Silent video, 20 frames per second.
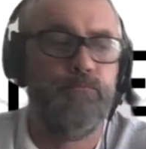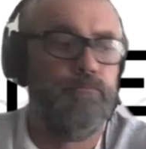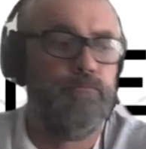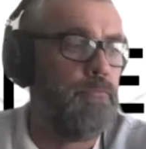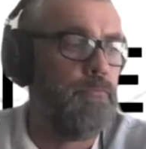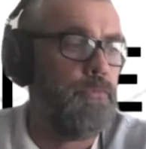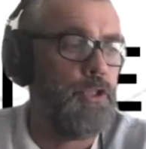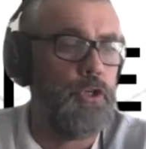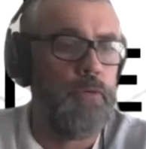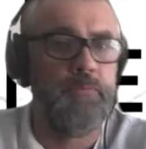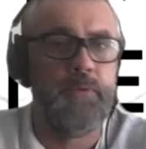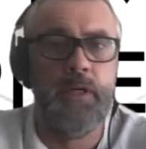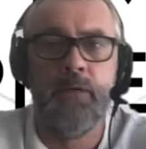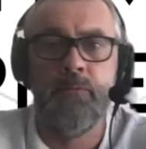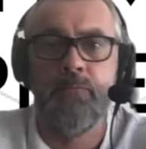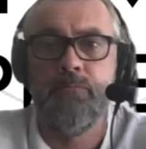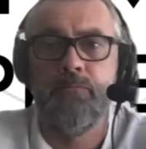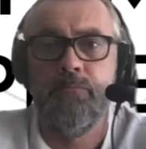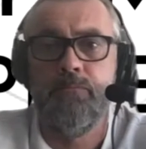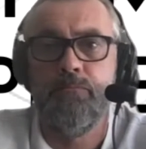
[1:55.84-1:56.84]
job done.
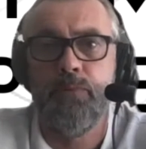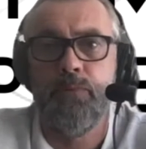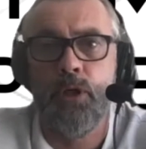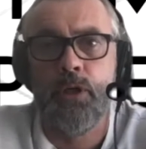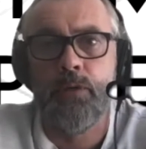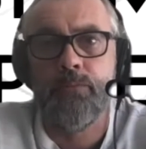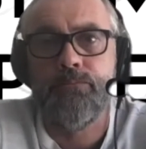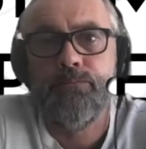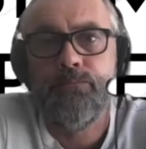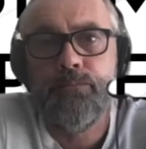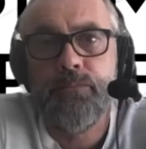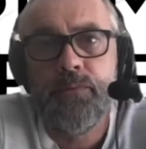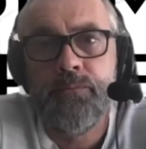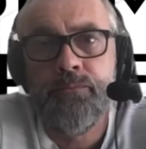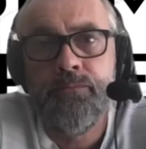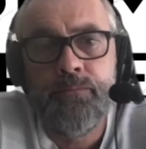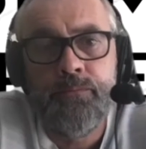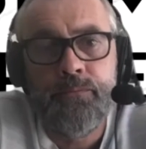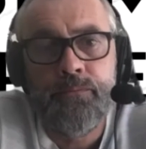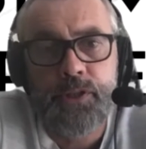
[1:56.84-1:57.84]
Brilliant.
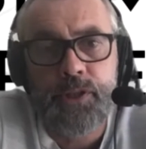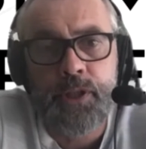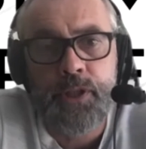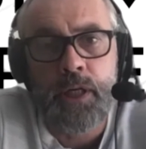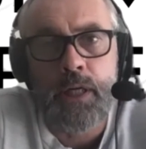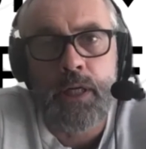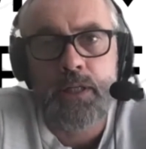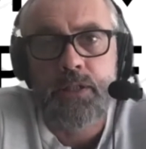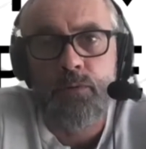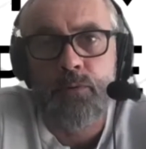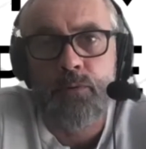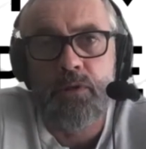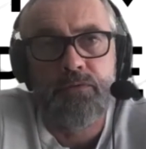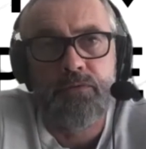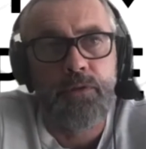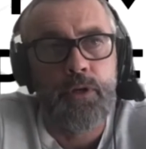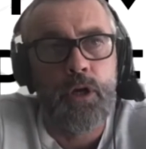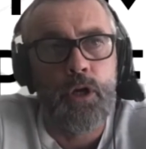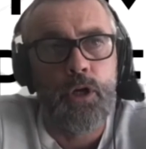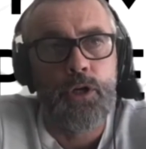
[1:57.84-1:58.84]
See you later. We're off
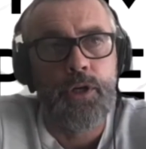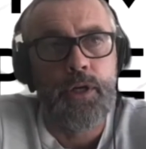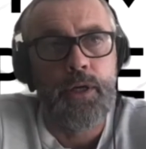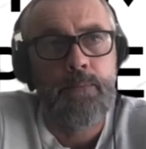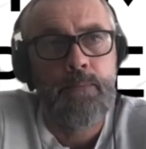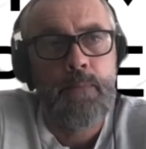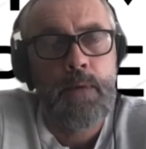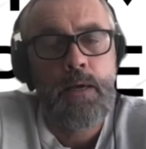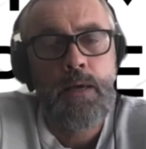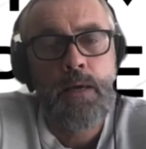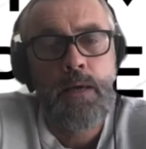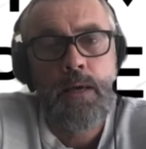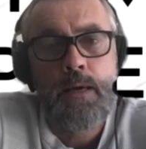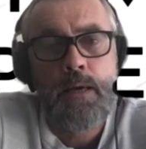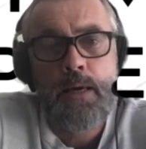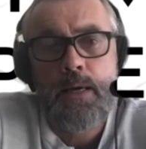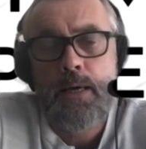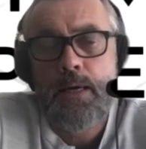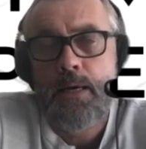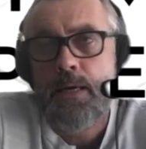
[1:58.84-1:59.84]
on holiday.
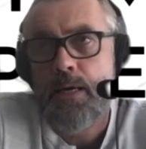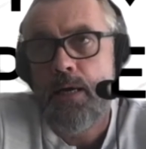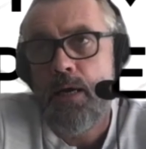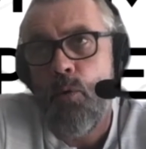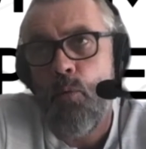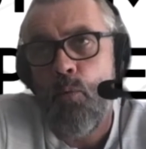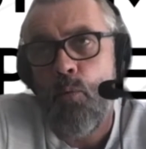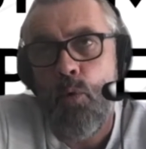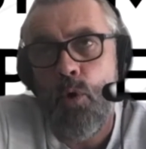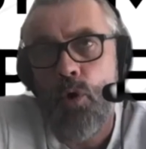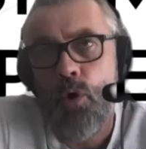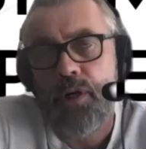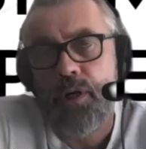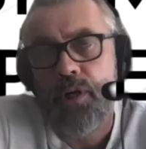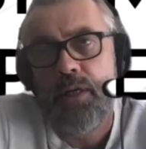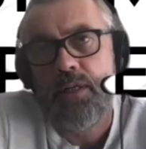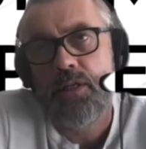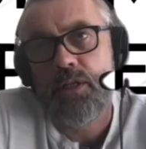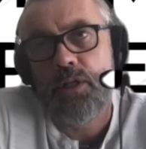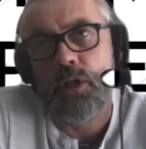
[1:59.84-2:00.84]
What
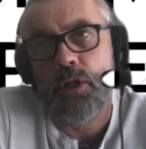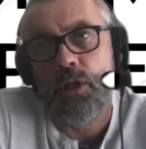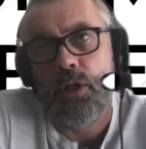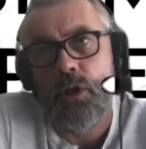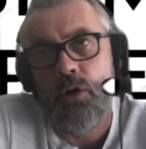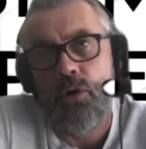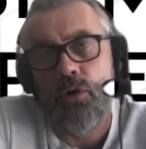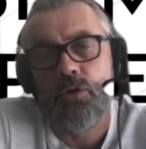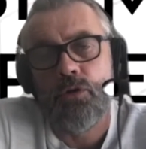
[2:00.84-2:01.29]
is the long